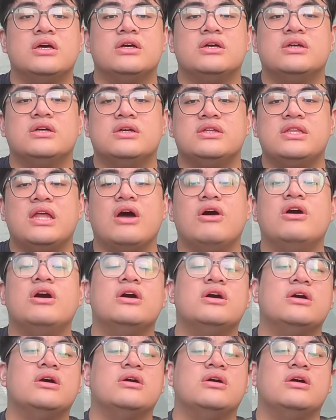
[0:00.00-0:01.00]
Now,
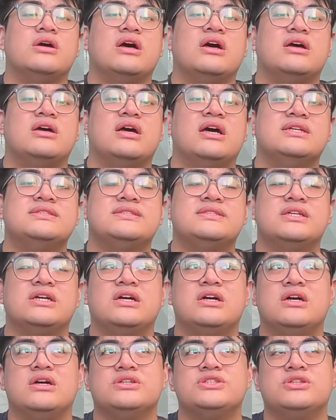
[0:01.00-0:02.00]
as a
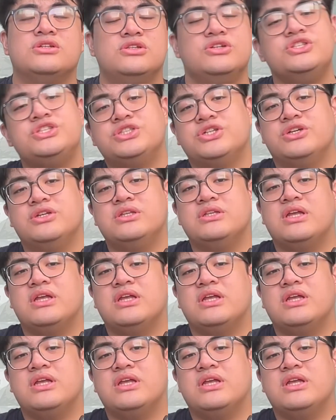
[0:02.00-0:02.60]
solution,